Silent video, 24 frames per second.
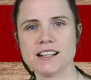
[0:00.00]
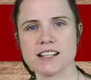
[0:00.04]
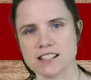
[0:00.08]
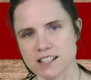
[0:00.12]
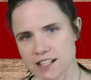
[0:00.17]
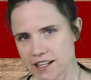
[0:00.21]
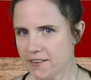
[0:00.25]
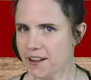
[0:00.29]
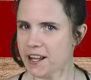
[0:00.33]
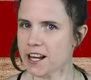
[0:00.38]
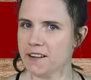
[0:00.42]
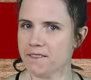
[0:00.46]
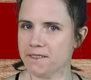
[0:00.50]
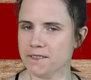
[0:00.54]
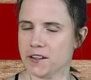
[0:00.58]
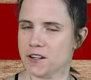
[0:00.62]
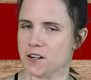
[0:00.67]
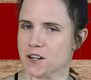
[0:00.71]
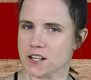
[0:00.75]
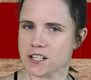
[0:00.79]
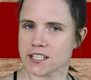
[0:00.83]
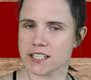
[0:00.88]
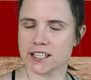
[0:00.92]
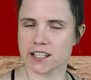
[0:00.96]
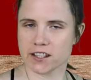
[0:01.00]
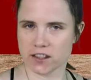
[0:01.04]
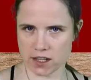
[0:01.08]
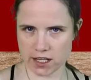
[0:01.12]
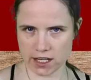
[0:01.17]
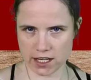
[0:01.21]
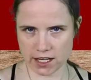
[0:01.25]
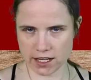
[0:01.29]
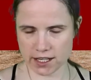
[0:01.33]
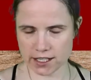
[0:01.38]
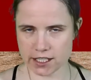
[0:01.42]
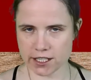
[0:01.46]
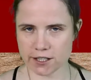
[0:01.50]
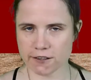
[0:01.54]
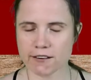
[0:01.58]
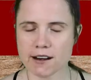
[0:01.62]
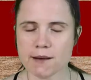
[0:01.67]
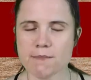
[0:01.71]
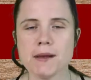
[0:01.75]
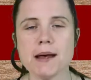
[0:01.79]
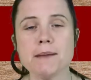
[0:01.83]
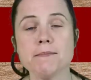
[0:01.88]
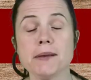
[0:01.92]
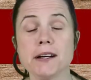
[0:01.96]
So the very first thing to
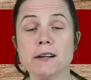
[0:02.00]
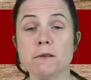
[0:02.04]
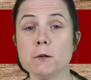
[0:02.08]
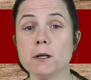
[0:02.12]
remember